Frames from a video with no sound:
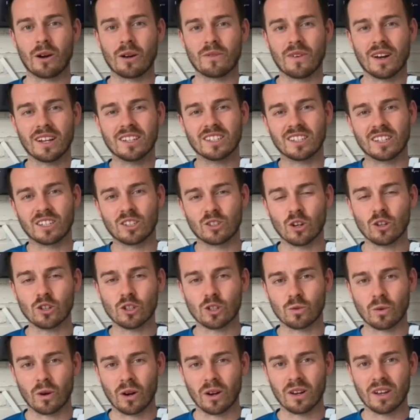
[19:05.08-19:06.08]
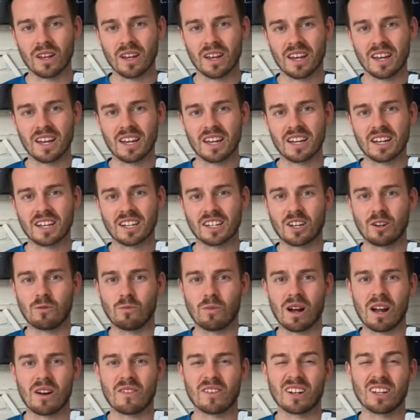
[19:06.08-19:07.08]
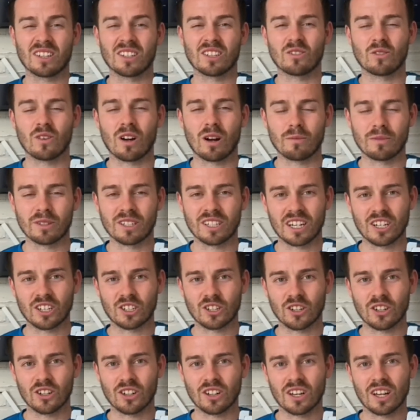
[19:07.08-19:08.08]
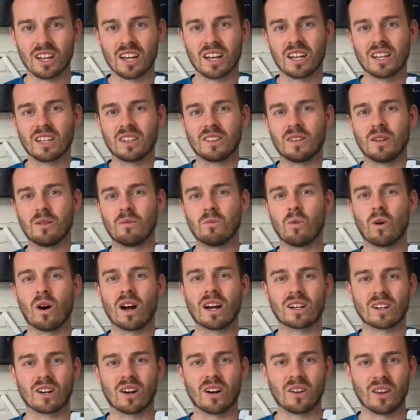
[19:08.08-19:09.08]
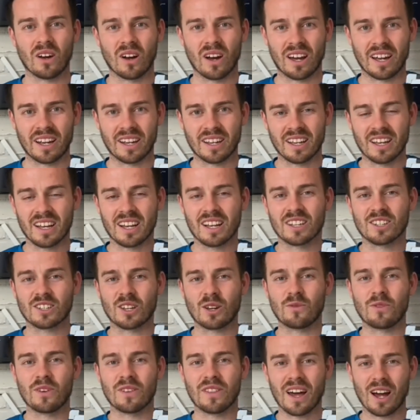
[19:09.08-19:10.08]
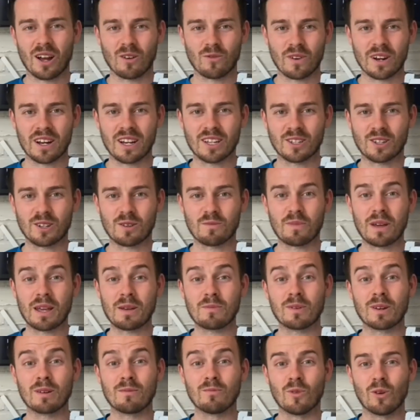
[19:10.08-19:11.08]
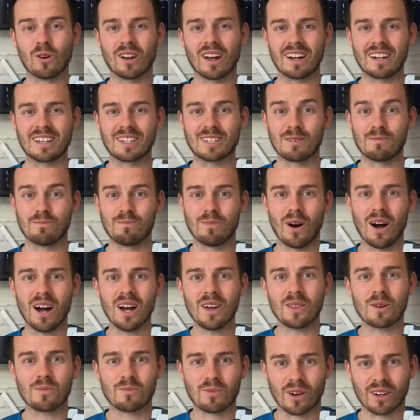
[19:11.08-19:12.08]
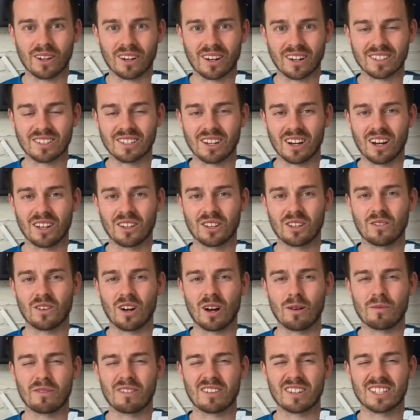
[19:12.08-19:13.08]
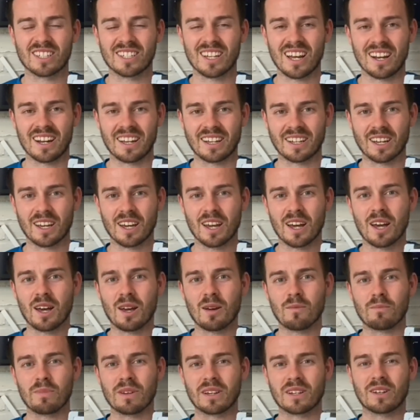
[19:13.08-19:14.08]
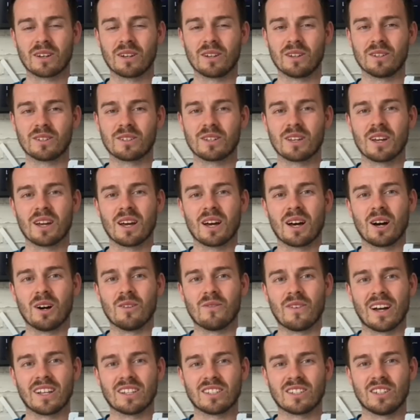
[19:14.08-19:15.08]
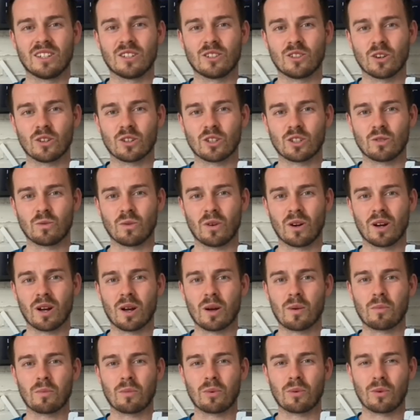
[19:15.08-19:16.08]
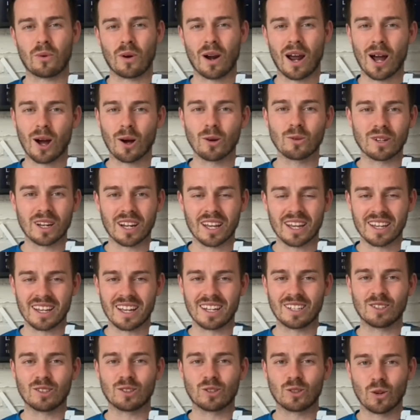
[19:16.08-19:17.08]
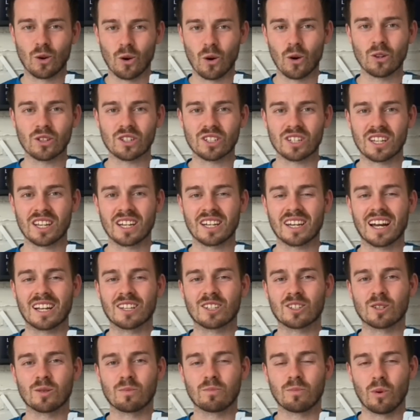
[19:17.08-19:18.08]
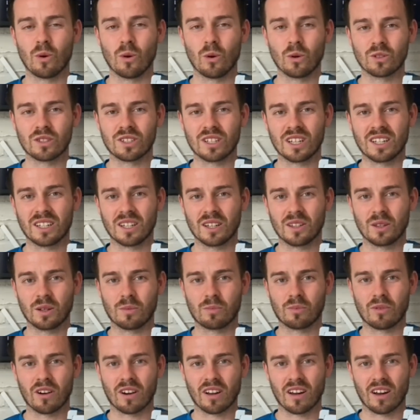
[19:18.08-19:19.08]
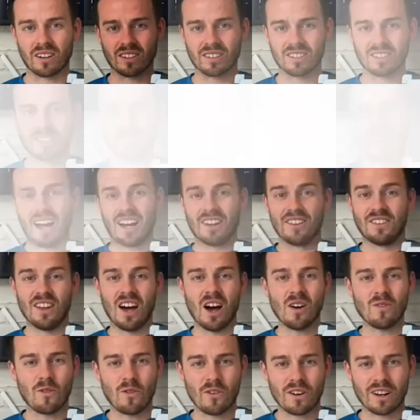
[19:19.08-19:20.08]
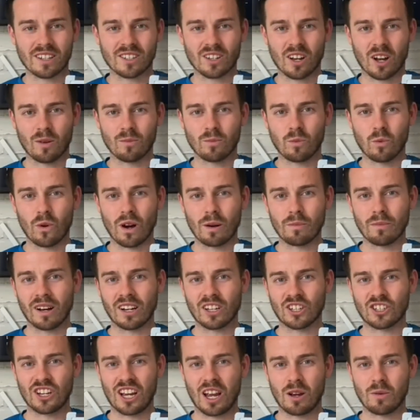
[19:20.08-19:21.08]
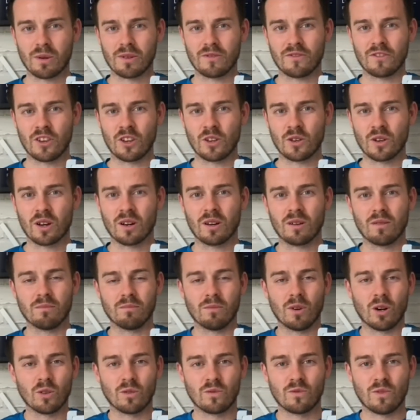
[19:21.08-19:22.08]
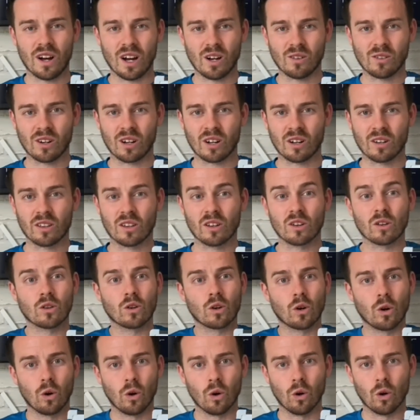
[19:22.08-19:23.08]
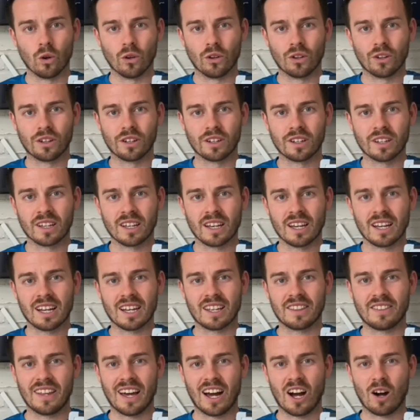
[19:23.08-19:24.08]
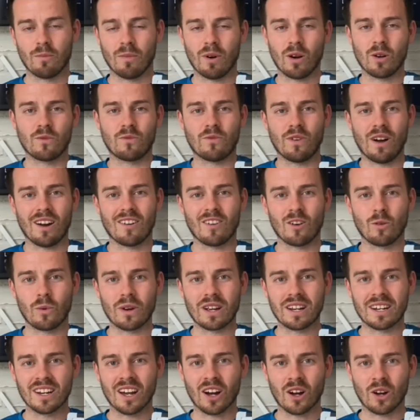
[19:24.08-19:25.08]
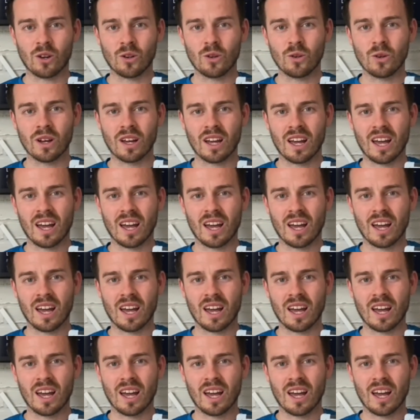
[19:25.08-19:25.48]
if Anthony Joshua can wear an Under Armour t-shirt, then why can't I? So for that reason, people are more likely to buy the products that Under Armour are selling because of Anthony Joshua proudly endorsing and supporting the product. Another example I might share with you, Mo Farah, Corn. Now, Mo Farah, we know,